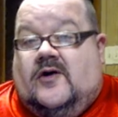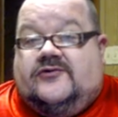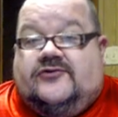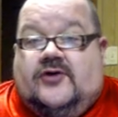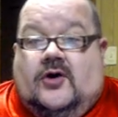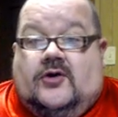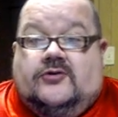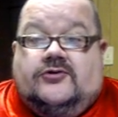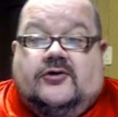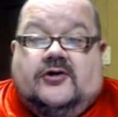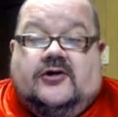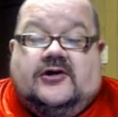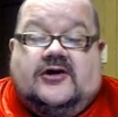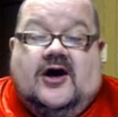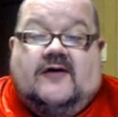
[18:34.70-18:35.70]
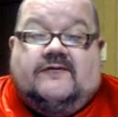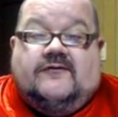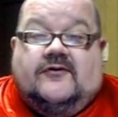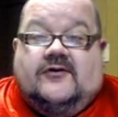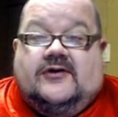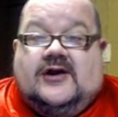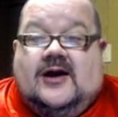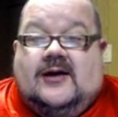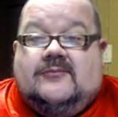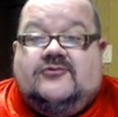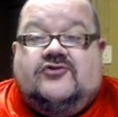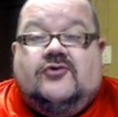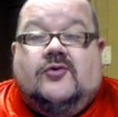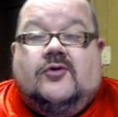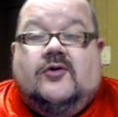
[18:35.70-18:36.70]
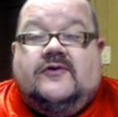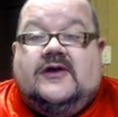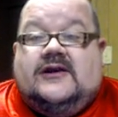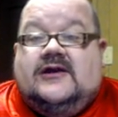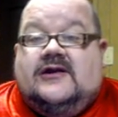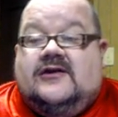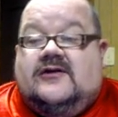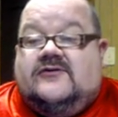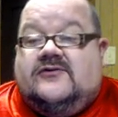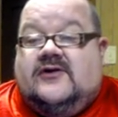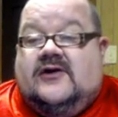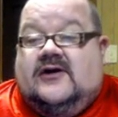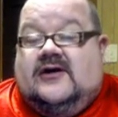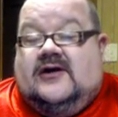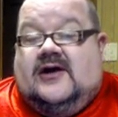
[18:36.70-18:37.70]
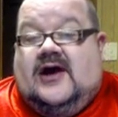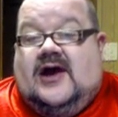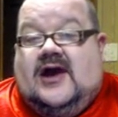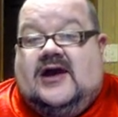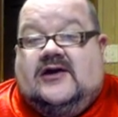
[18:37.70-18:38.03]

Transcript: zone you're going to cover. And I'm sure that it is a